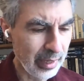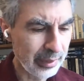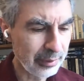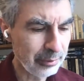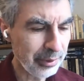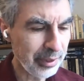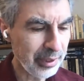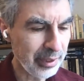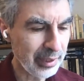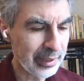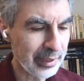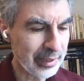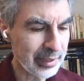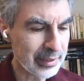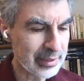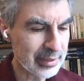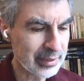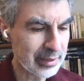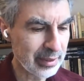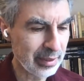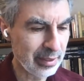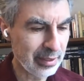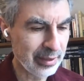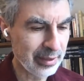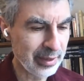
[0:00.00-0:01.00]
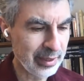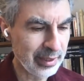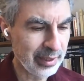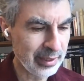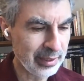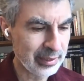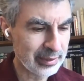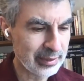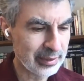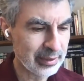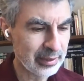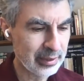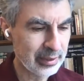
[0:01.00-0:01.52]
I realized
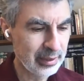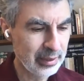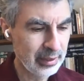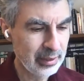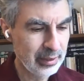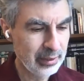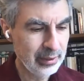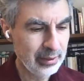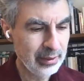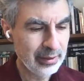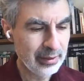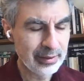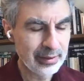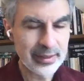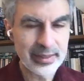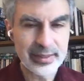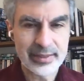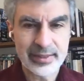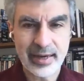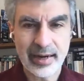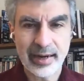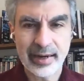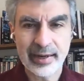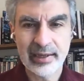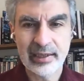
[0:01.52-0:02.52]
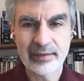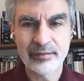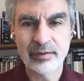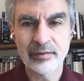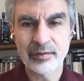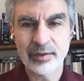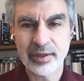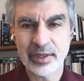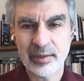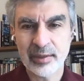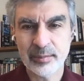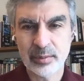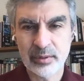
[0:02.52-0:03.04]
that these high-level
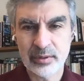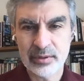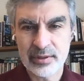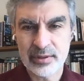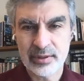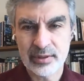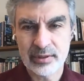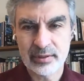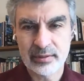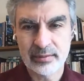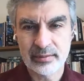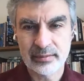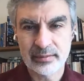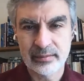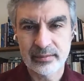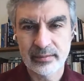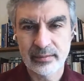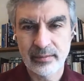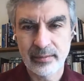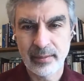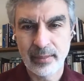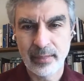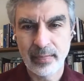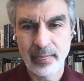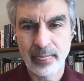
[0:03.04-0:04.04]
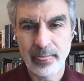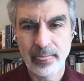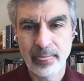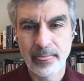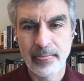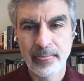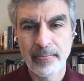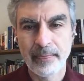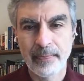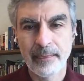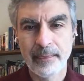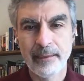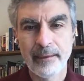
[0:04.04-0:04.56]
variables
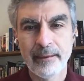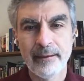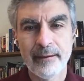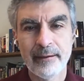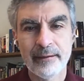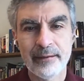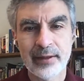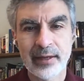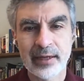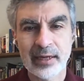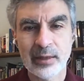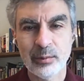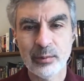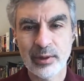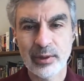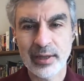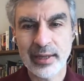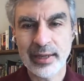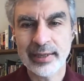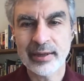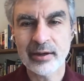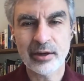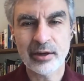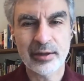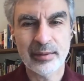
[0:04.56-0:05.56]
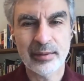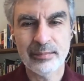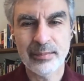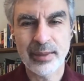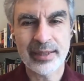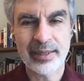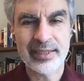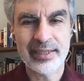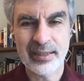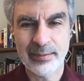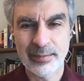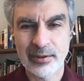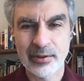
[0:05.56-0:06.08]
that I would like our,
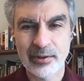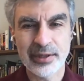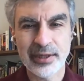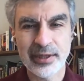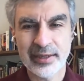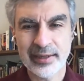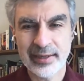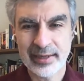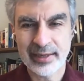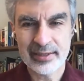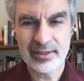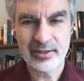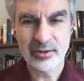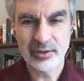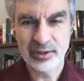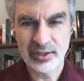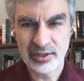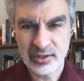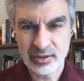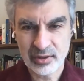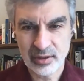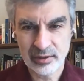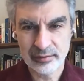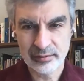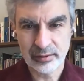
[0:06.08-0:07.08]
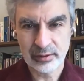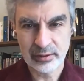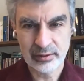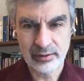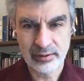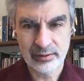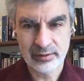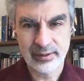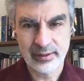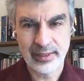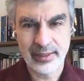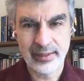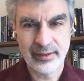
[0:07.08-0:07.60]
my deep learning nets to
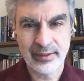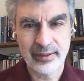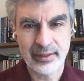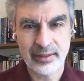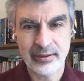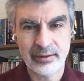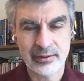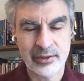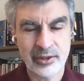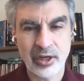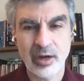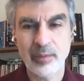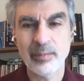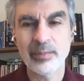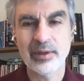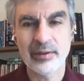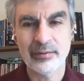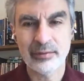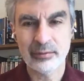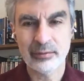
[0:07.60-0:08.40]
discover in their top